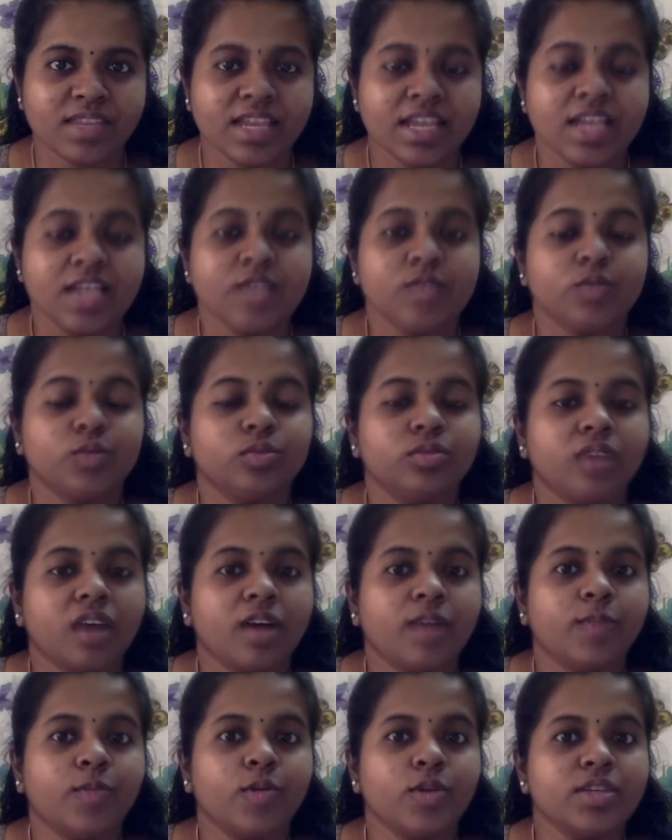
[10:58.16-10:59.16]
So
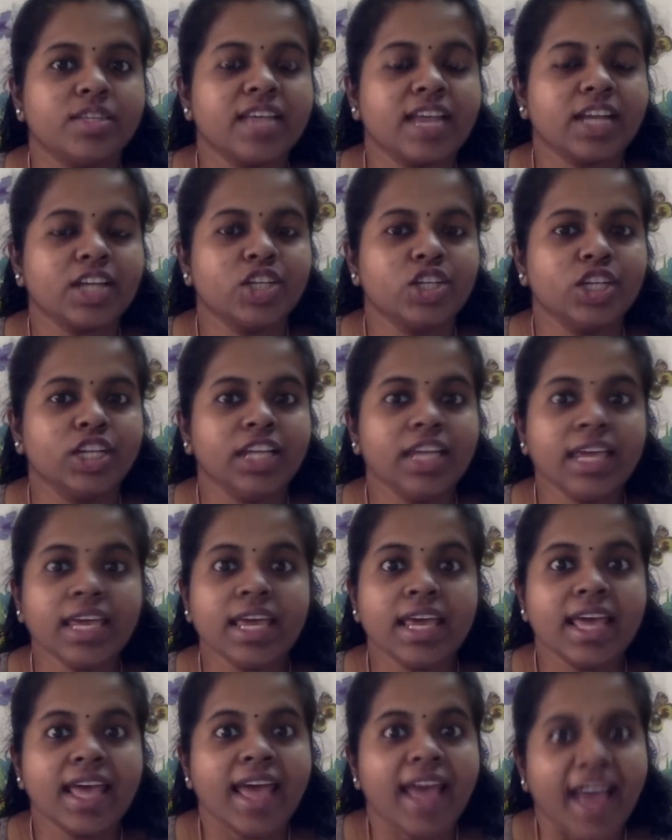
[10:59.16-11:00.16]
Tabo is actually
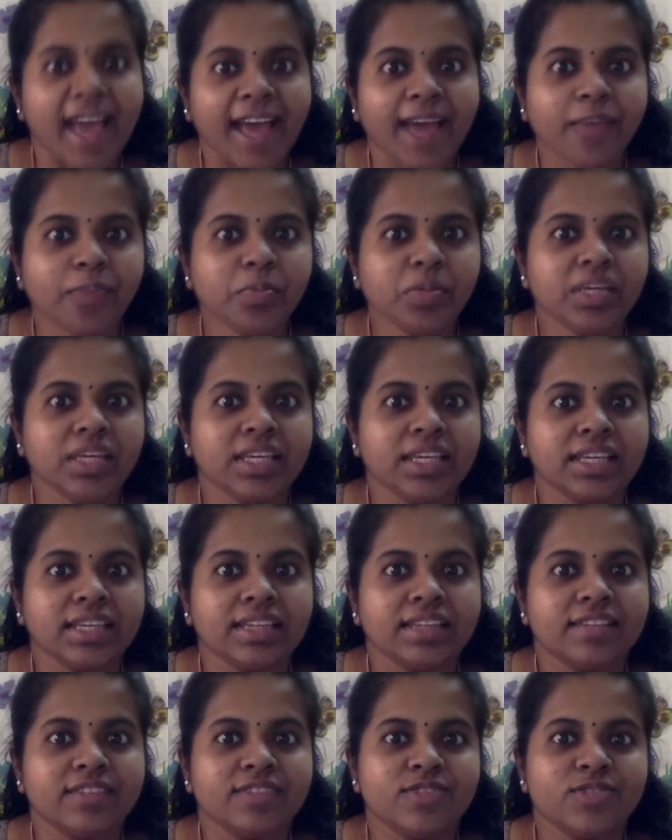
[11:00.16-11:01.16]
happy.
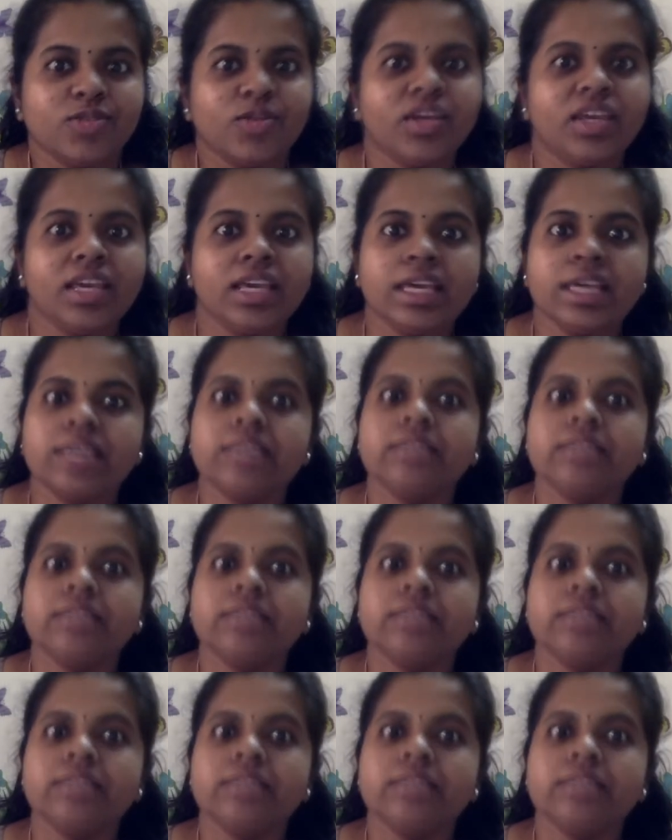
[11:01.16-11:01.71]
So he is